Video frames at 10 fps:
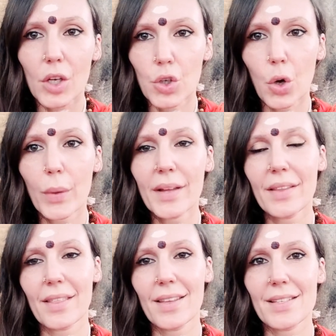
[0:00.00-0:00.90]
knowing
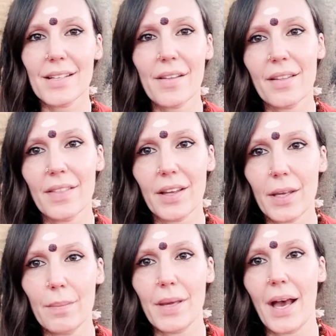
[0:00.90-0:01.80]
that there's nothing that
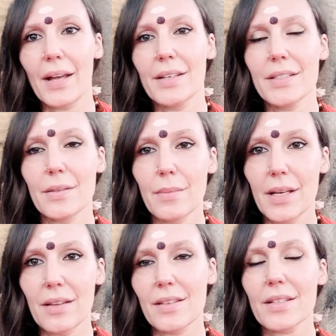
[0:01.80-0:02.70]
can be added to
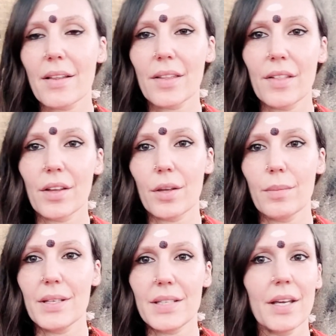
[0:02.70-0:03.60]
me, there's nothing that
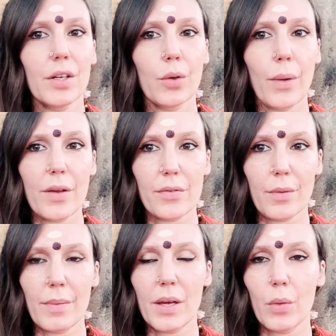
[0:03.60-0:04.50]
can be taken away
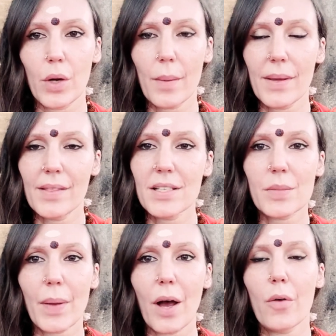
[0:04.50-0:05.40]
from me, when I'm in this
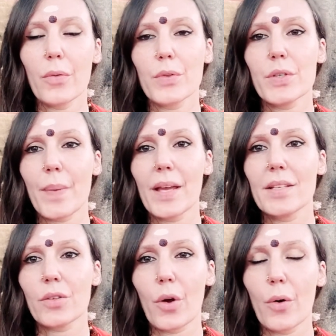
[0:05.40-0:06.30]
powerful
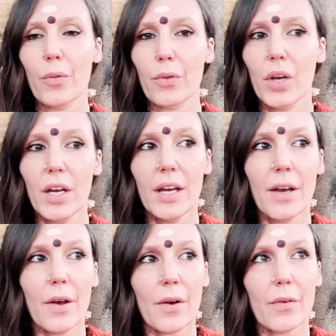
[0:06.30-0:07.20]
space of
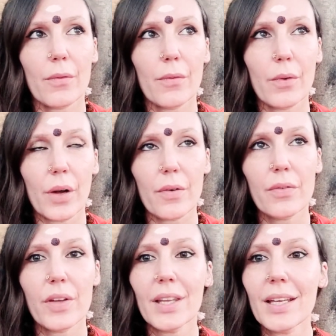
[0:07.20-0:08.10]

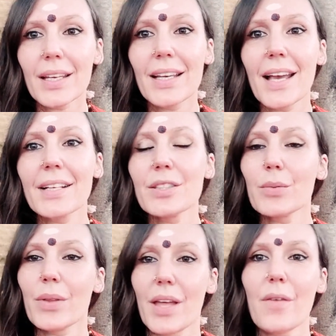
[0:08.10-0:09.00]
feeling connected with